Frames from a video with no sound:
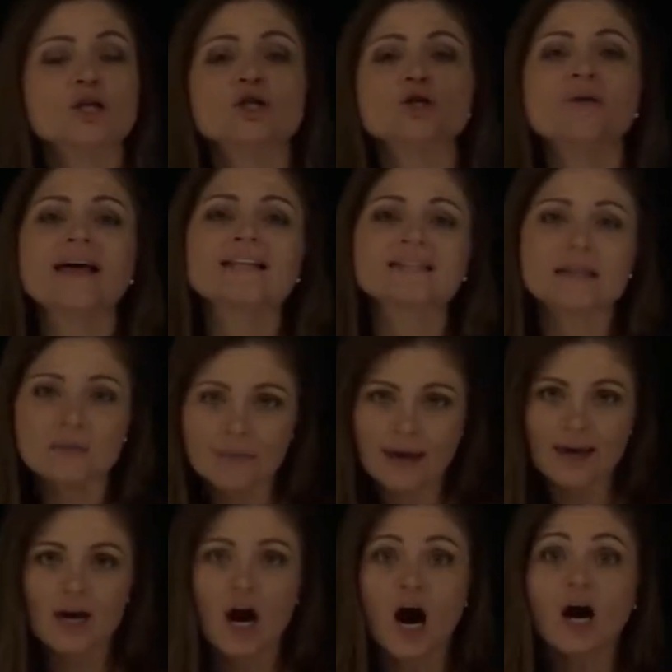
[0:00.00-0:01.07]
So that's going to
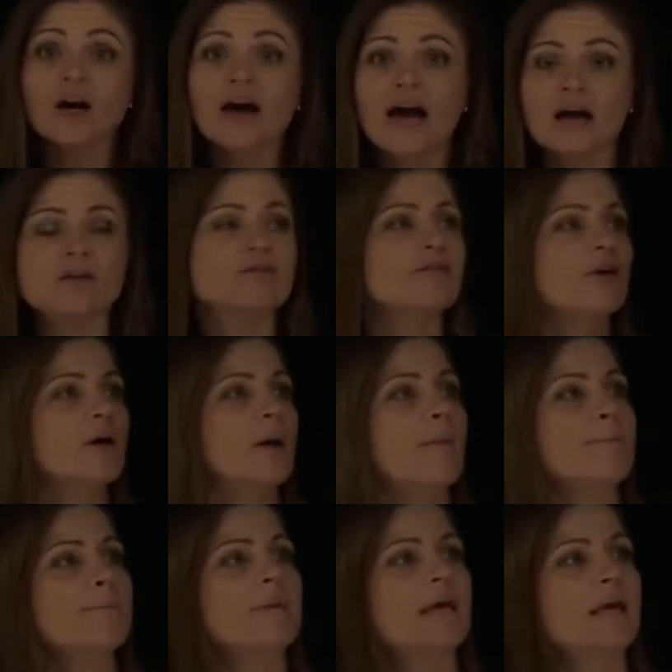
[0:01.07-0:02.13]
make our alpha
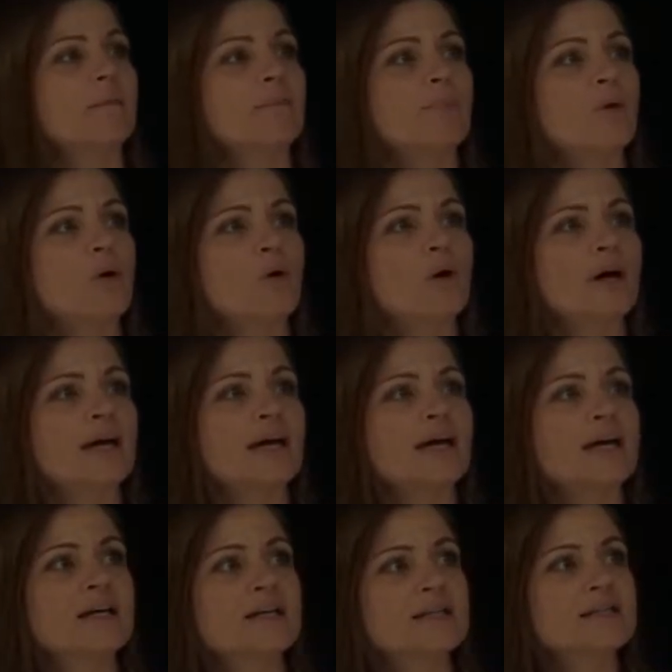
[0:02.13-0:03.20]
be
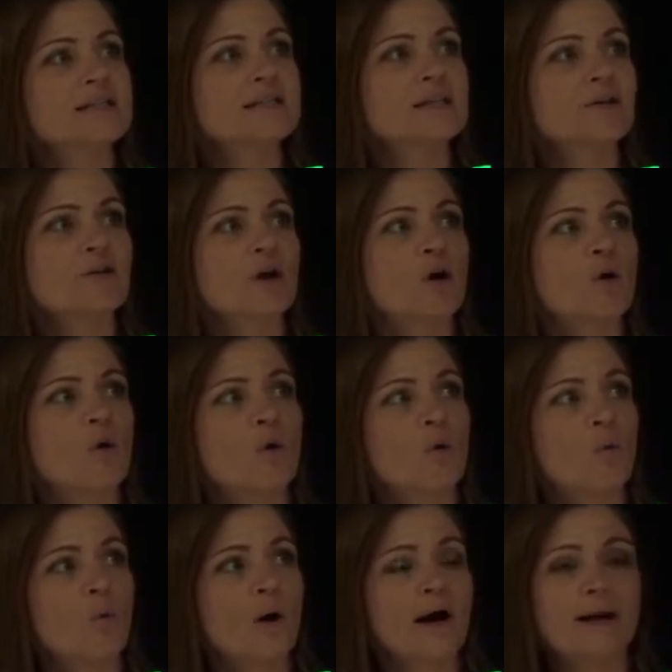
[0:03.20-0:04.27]

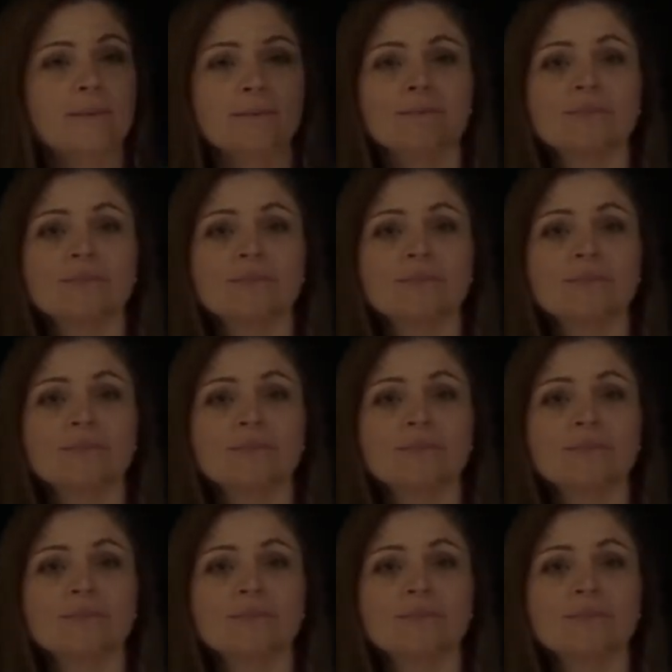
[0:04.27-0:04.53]
0.01.